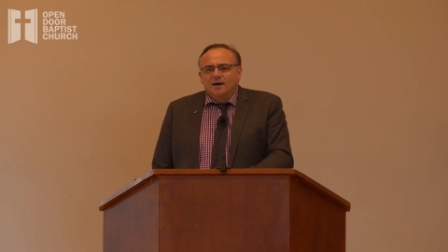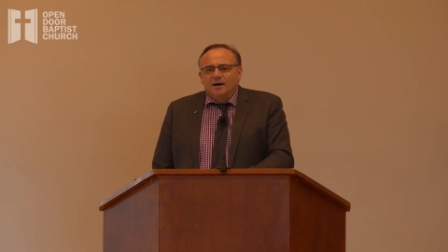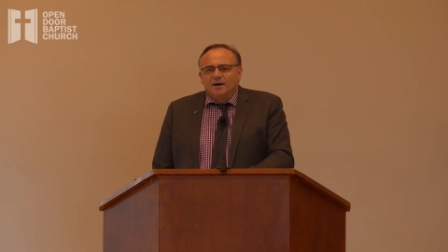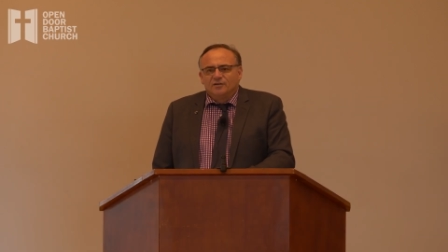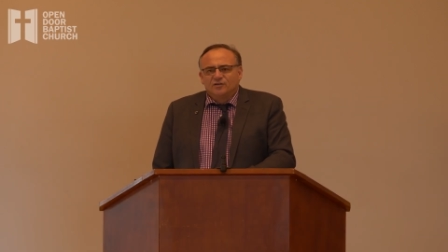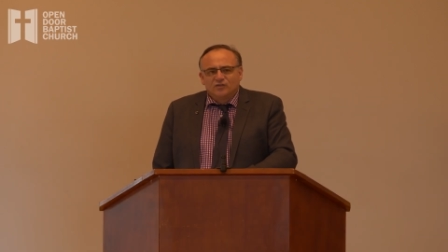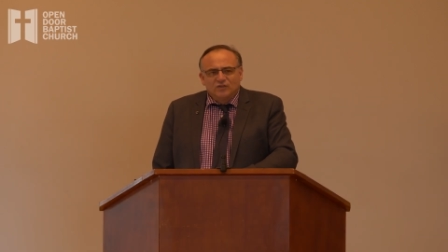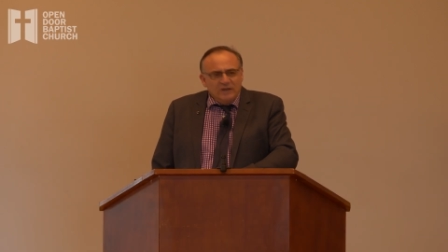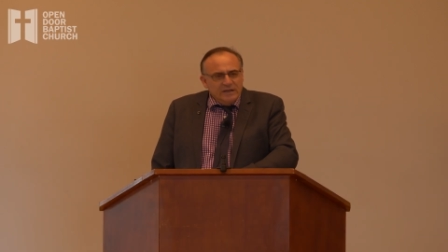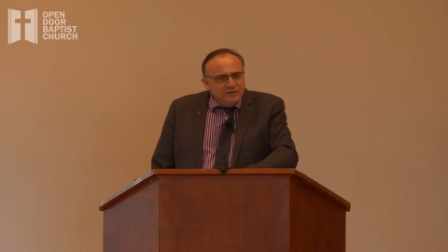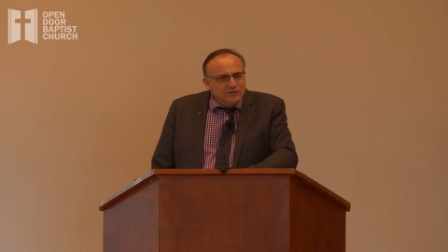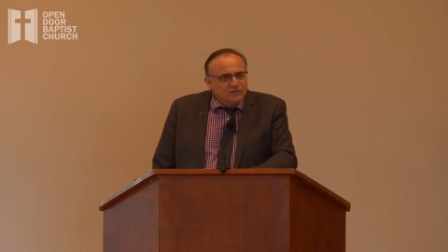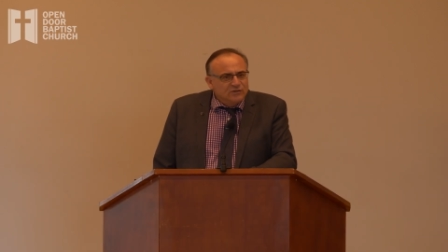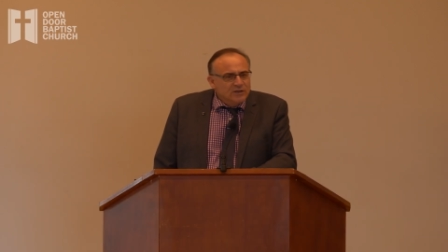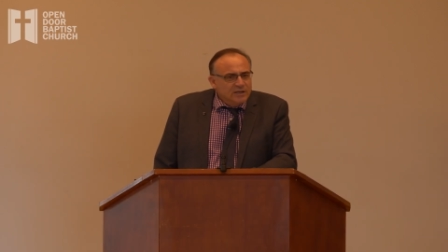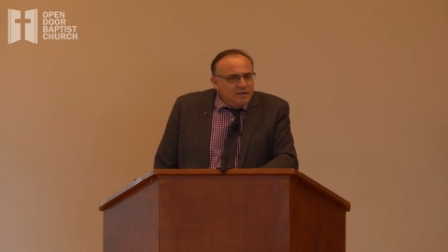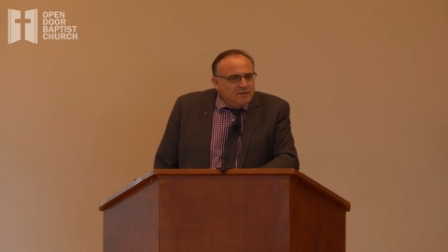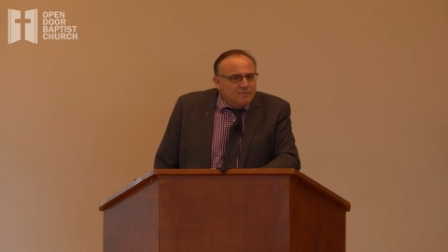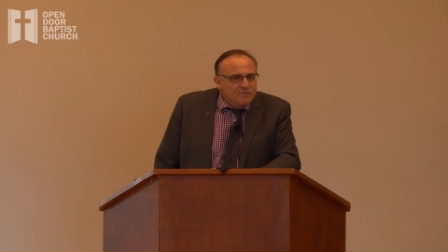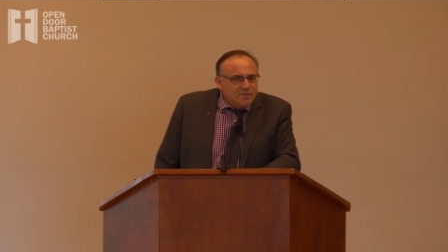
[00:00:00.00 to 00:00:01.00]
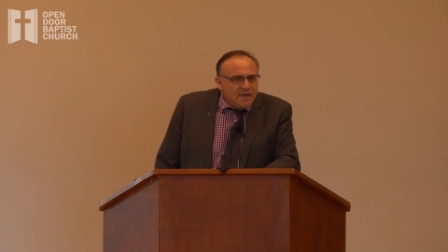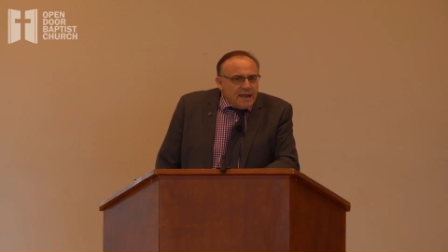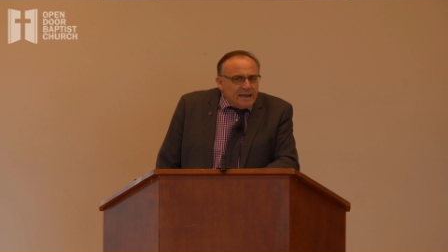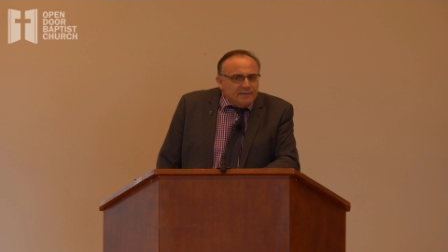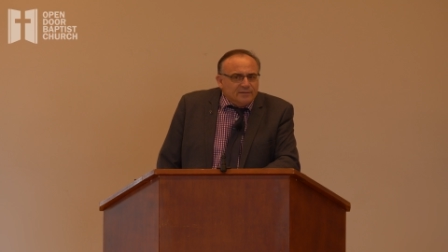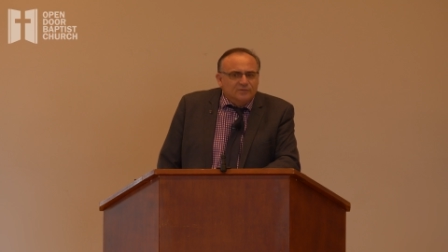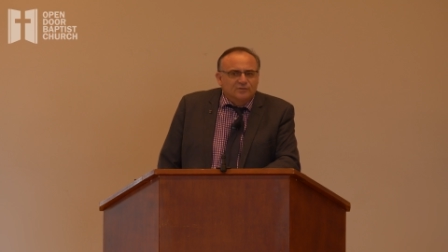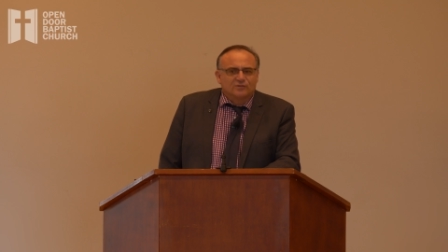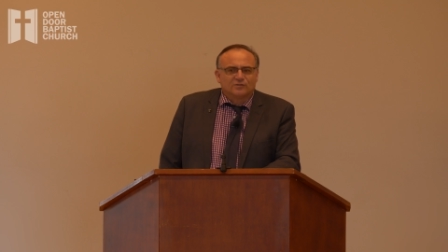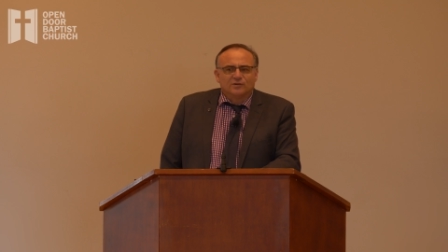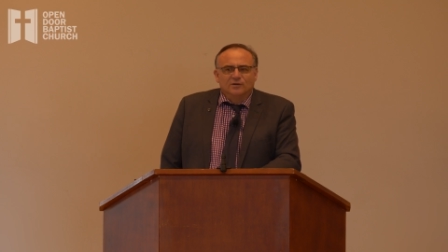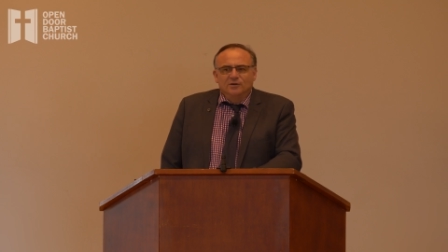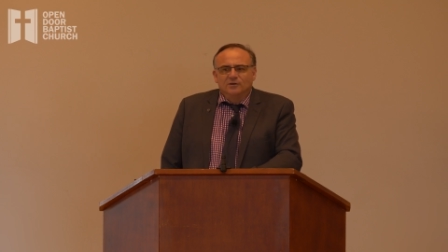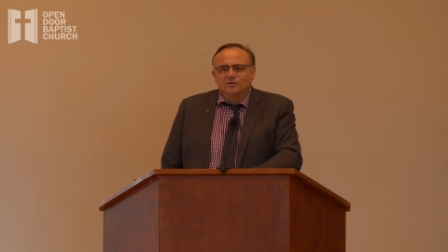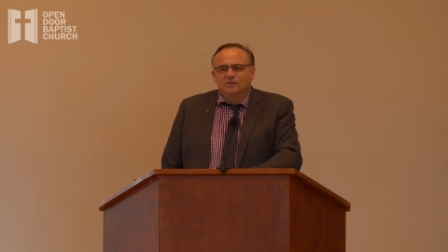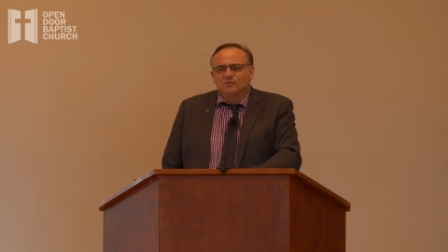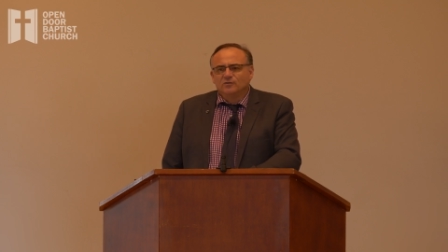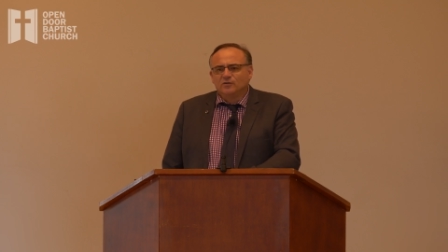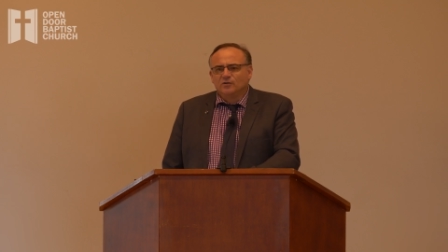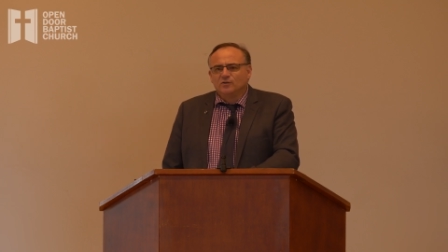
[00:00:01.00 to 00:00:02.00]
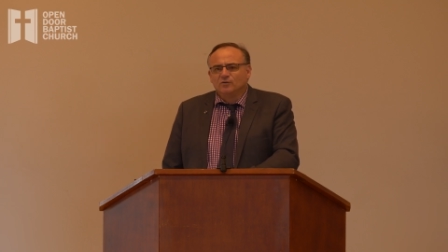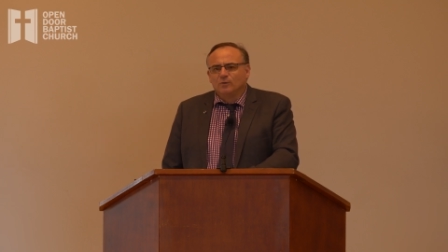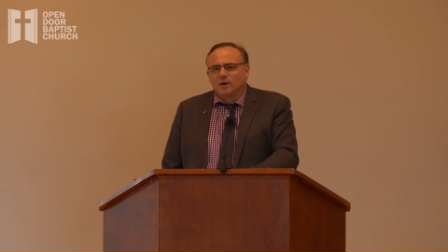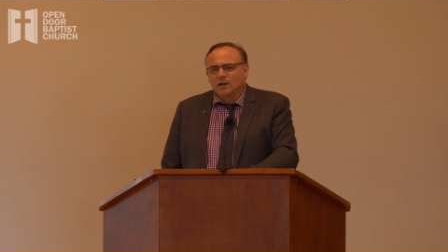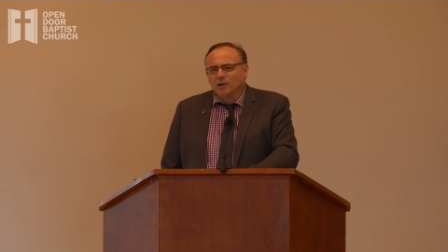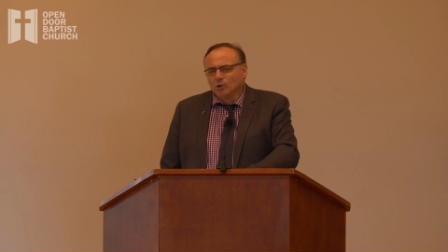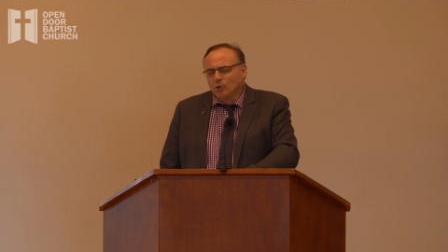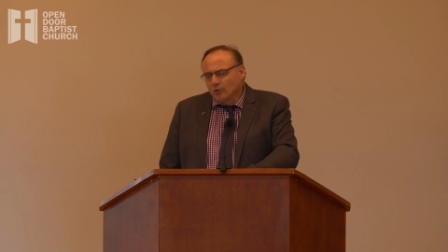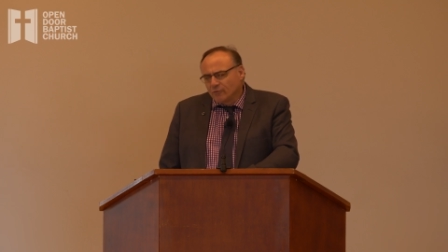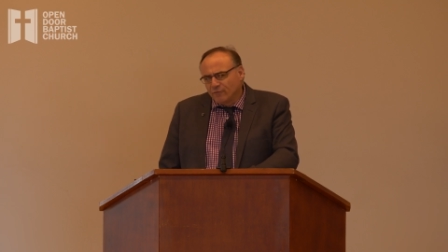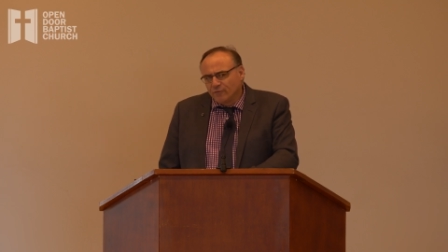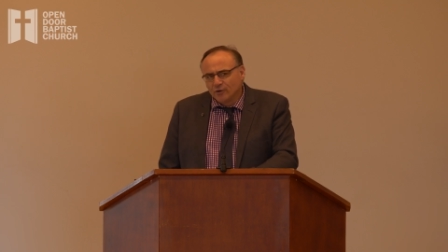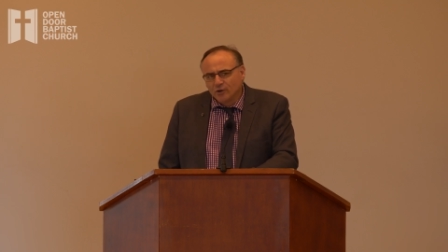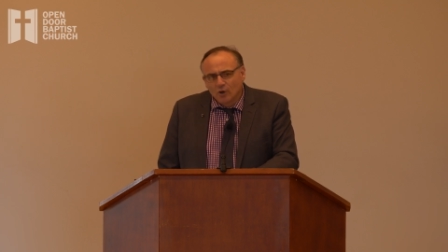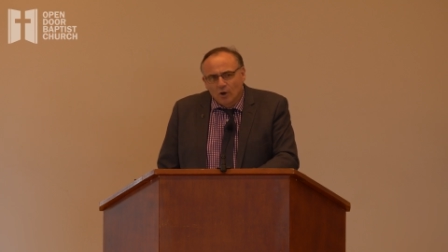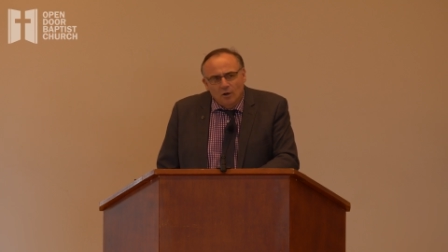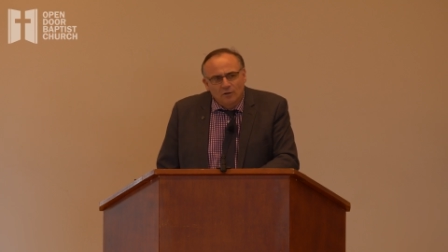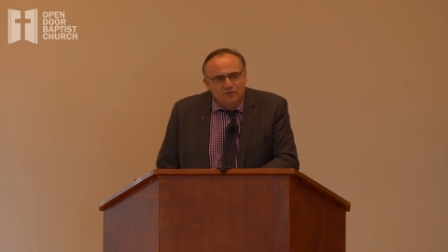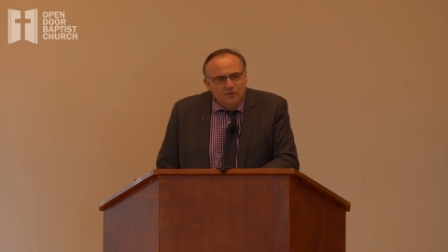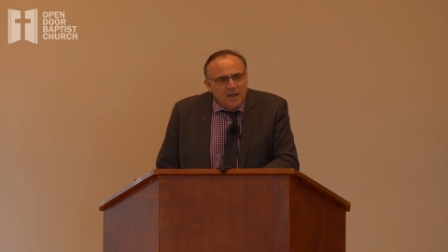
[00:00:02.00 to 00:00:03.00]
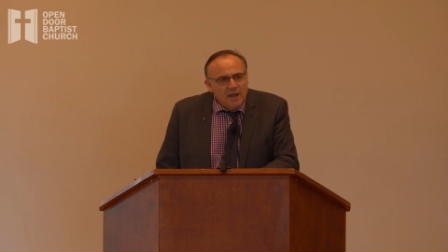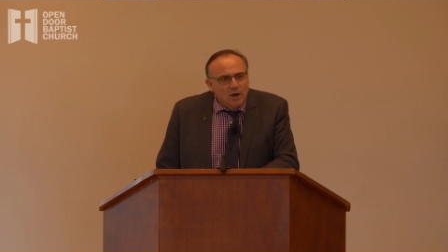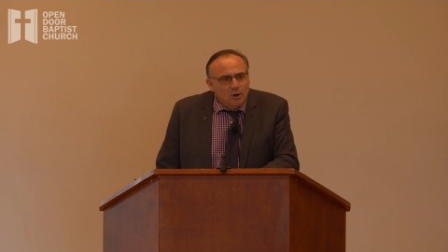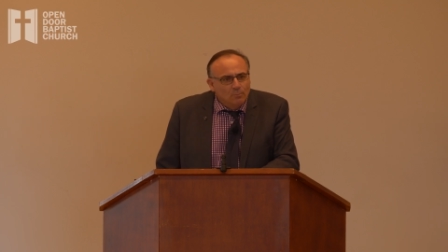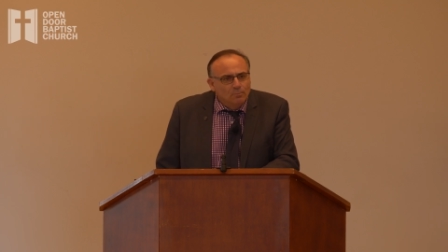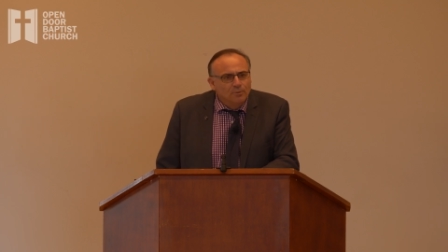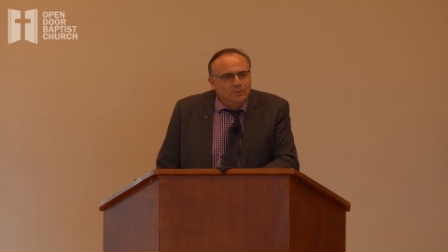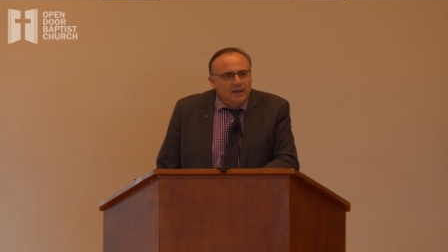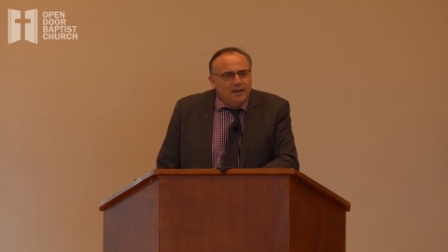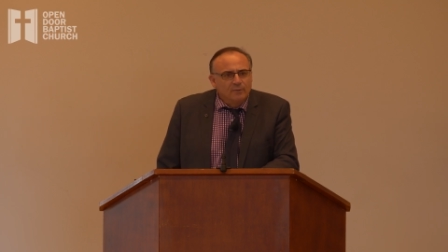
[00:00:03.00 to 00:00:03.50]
uh, cease to give thanks, to uh, look for God's help,